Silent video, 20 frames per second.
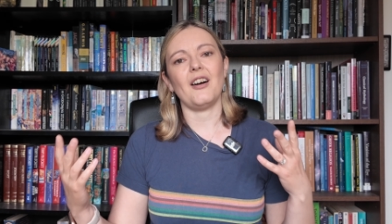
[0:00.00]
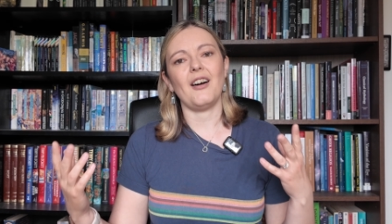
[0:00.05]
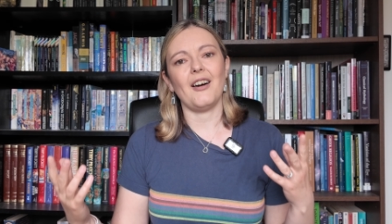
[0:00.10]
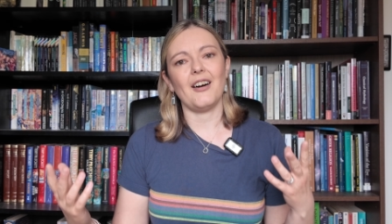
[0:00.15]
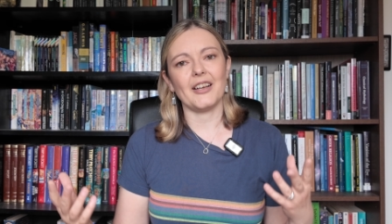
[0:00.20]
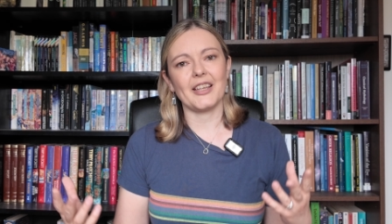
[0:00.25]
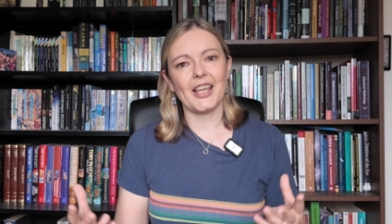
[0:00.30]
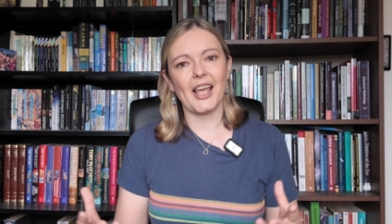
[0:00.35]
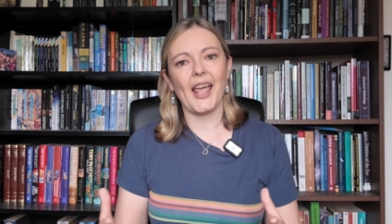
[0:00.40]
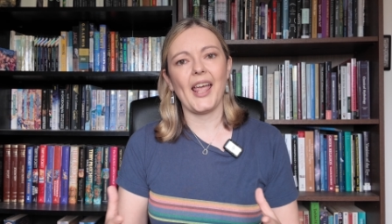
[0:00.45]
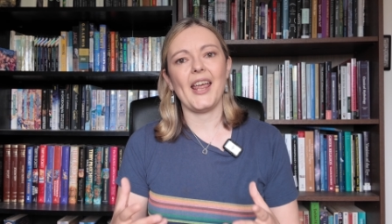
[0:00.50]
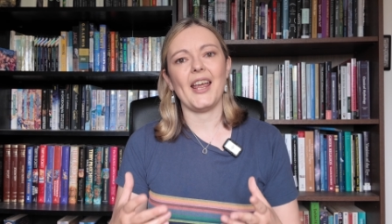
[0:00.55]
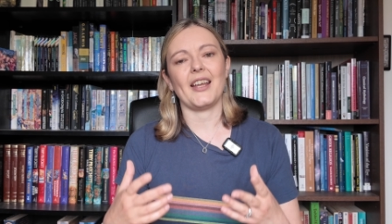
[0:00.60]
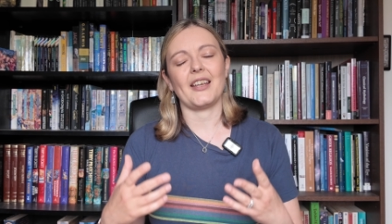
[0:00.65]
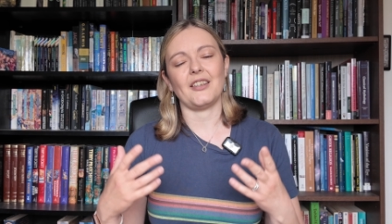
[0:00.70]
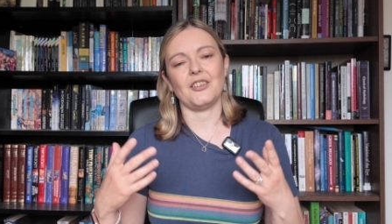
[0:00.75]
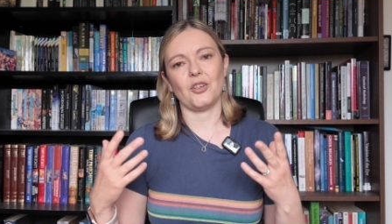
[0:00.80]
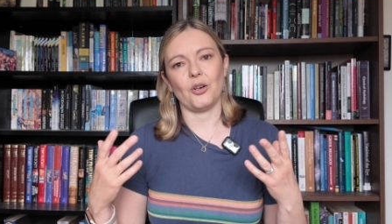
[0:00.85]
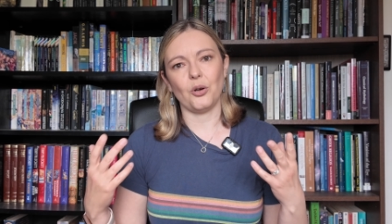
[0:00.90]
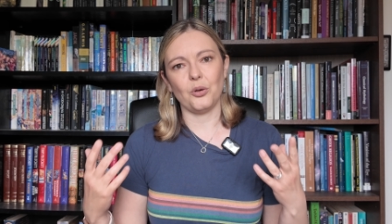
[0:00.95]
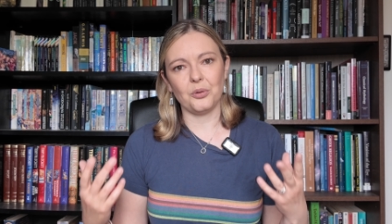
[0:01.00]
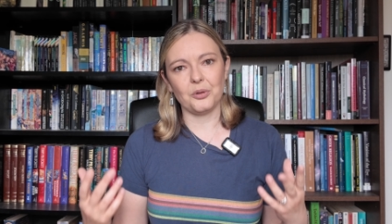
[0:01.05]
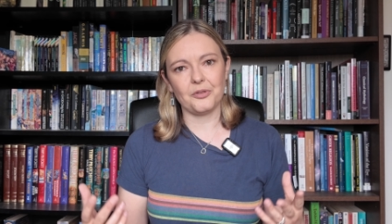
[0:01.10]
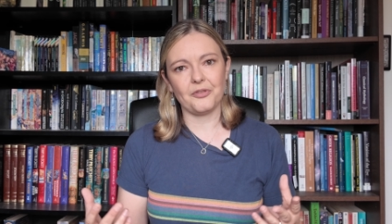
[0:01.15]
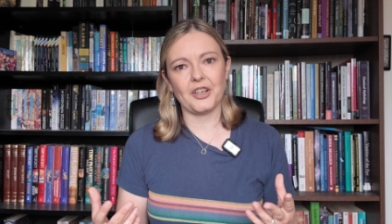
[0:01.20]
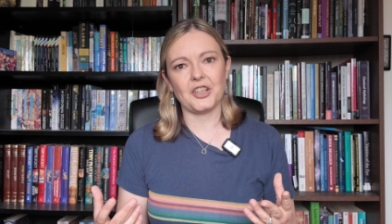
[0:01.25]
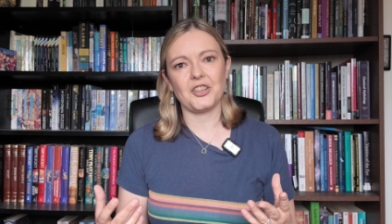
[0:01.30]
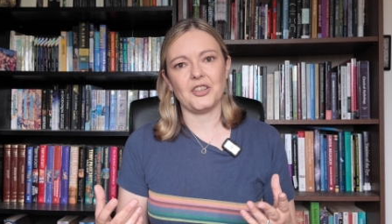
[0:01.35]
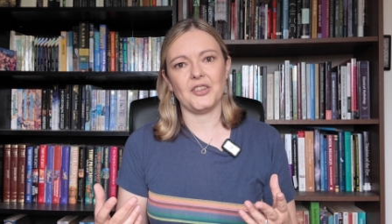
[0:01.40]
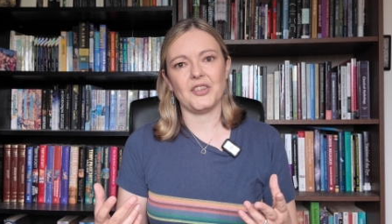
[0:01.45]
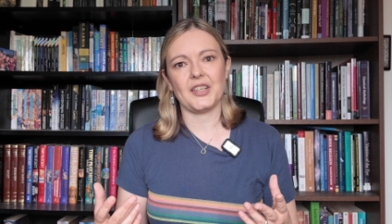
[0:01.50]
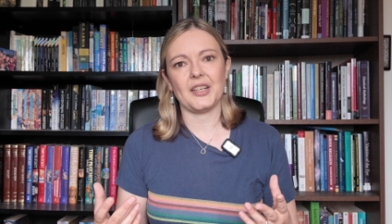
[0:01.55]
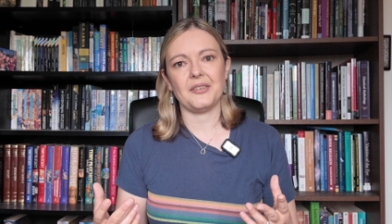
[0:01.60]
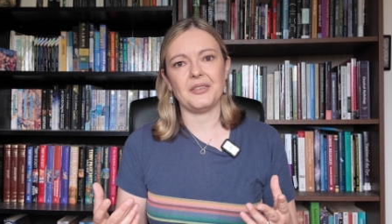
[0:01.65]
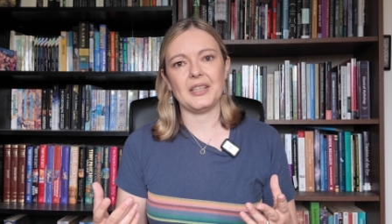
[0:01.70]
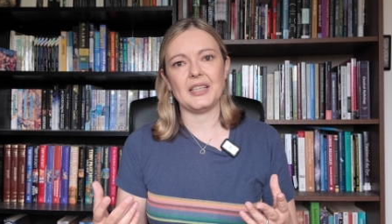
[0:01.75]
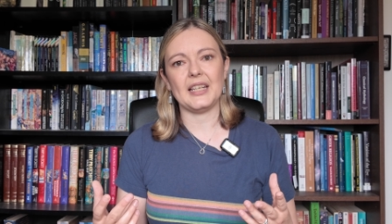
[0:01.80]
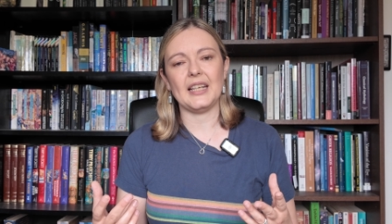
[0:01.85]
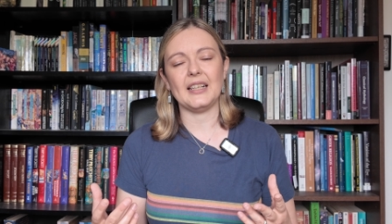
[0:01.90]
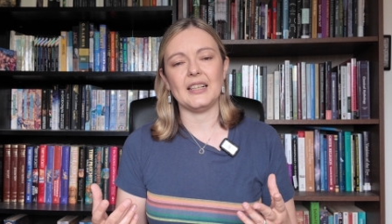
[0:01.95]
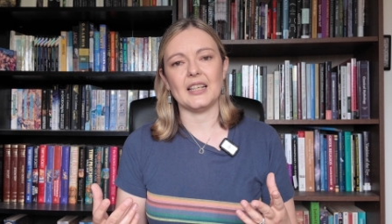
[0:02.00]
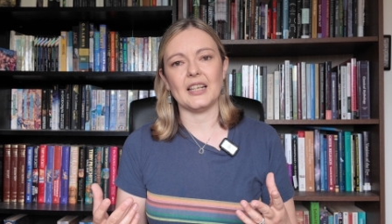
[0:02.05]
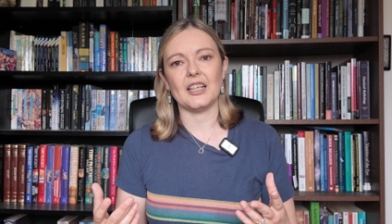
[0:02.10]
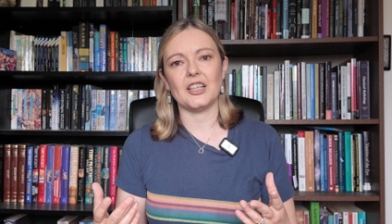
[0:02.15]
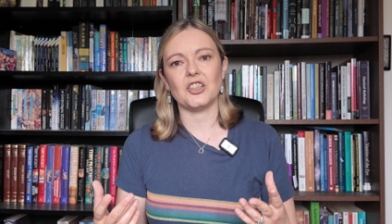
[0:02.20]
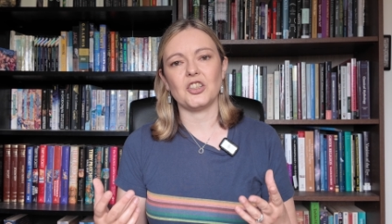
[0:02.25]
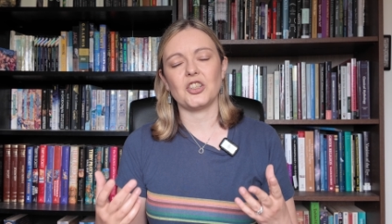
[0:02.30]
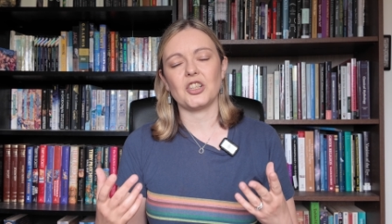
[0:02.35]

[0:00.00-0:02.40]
archaic and old fashioned sounding English,